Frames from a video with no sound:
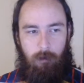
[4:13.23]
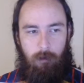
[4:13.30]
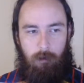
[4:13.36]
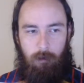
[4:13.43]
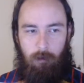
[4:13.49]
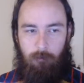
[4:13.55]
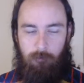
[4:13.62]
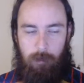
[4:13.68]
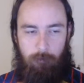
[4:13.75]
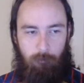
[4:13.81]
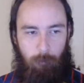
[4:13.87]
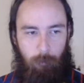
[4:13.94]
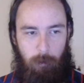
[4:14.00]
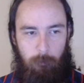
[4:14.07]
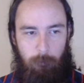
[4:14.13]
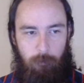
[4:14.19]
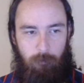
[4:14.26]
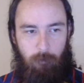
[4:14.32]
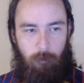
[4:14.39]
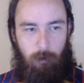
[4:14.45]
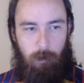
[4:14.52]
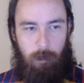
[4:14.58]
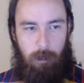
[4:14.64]
you've never played
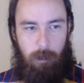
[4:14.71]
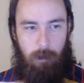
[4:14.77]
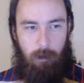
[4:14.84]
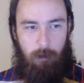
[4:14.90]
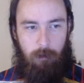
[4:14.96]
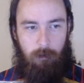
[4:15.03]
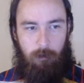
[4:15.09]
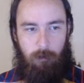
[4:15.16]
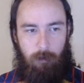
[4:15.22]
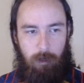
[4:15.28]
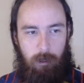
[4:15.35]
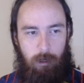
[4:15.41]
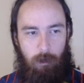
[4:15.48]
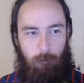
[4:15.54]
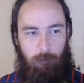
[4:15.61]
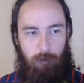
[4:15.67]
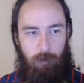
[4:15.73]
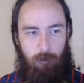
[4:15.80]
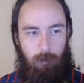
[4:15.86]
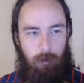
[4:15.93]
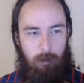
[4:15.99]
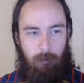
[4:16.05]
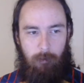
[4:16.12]
before and you need help through
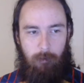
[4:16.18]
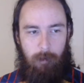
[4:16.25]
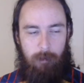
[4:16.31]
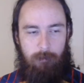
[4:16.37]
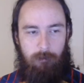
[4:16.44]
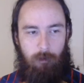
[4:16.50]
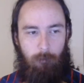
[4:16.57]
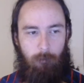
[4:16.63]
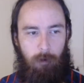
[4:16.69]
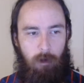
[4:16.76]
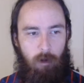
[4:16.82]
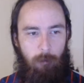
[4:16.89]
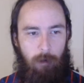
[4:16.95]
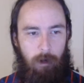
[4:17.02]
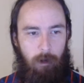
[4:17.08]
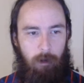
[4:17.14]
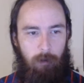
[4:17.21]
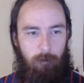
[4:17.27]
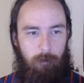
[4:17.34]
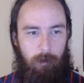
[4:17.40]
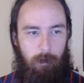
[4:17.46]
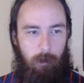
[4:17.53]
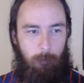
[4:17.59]
it, and that's no problem at all,
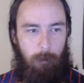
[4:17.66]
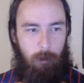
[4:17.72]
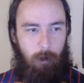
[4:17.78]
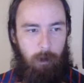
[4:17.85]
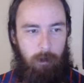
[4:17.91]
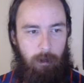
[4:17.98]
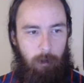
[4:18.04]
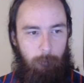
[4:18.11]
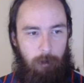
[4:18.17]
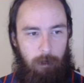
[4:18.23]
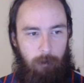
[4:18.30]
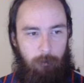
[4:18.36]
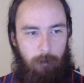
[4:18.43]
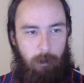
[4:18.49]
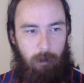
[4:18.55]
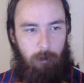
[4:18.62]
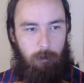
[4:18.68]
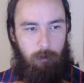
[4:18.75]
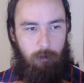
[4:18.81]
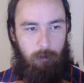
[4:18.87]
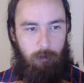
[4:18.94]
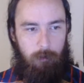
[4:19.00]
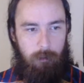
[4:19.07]
and I'll be glad to help anyone out
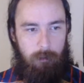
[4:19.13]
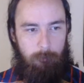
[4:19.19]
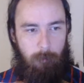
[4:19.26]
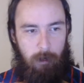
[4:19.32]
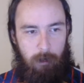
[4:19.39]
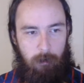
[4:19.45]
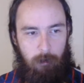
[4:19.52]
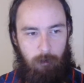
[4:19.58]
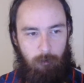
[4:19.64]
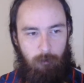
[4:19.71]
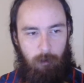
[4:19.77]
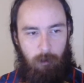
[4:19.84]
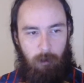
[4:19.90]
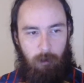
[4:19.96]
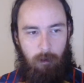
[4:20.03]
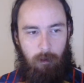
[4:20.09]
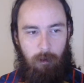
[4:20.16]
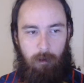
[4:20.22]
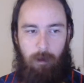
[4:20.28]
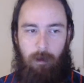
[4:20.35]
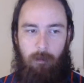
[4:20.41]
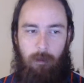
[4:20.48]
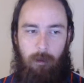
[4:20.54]
who is brand new.
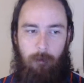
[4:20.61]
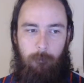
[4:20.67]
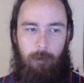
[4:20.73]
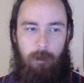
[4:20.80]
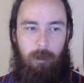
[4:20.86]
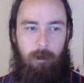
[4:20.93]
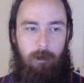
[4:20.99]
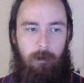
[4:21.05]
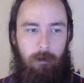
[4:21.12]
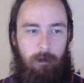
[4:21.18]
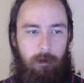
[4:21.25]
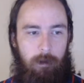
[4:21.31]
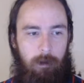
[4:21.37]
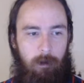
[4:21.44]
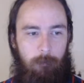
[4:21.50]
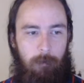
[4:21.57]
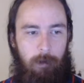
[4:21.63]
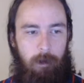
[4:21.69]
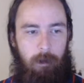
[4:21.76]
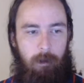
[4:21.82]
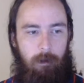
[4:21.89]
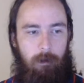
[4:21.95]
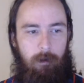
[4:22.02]
And then beginner,
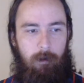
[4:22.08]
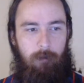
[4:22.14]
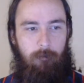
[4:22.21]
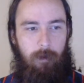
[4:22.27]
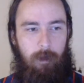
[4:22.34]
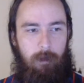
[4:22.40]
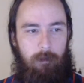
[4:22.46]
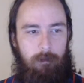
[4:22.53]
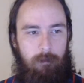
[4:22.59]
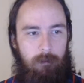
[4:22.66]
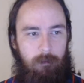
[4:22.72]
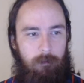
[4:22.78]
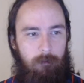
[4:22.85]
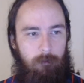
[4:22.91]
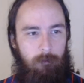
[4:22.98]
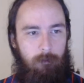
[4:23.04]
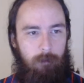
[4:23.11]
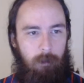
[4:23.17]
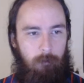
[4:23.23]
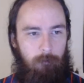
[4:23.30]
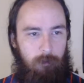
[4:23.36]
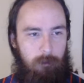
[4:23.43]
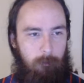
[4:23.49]
intermediate, and advanced,
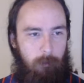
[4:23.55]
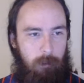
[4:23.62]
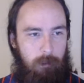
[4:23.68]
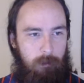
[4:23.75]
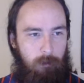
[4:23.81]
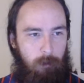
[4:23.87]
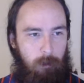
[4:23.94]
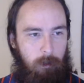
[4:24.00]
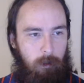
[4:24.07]
self-explanatory.